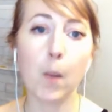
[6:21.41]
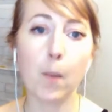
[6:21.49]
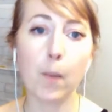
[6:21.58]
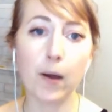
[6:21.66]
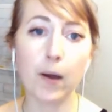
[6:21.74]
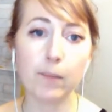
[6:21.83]

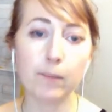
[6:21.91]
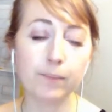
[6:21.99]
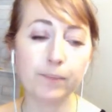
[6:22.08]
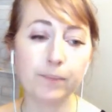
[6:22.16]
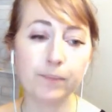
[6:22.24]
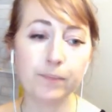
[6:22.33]
But
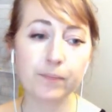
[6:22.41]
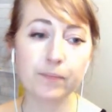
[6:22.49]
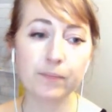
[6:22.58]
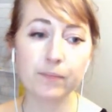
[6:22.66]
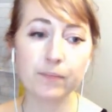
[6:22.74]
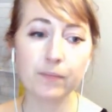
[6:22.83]

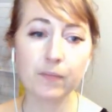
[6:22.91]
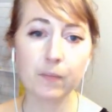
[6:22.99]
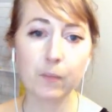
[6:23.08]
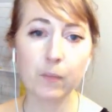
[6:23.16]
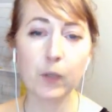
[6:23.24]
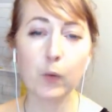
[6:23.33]

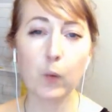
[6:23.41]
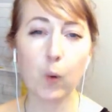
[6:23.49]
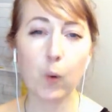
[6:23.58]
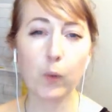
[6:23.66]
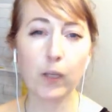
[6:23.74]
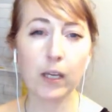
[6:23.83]
you
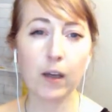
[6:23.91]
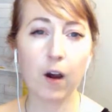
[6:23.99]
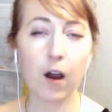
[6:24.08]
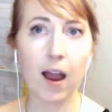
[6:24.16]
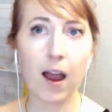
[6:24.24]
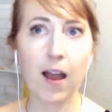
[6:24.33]
only
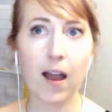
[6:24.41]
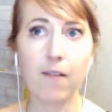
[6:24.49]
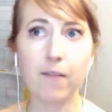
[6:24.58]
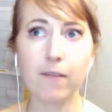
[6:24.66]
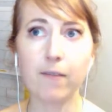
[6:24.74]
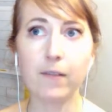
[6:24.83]

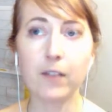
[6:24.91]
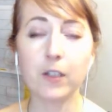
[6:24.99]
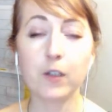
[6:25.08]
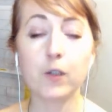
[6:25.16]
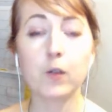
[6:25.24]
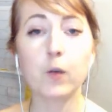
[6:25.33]
have
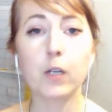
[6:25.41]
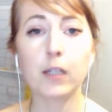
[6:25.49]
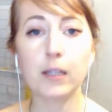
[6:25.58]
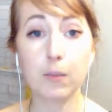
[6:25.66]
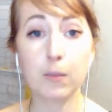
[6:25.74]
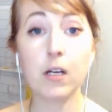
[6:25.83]

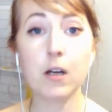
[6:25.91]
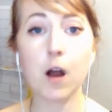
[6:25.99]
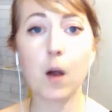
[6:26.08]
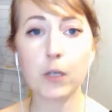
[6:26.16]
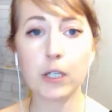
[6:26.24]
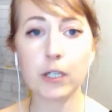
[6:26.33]
certain limited
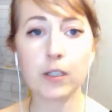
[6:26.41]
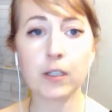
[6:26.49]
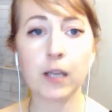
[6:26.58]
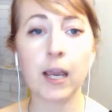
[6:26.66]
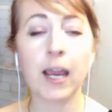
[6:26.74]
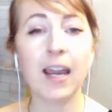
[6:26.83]
options,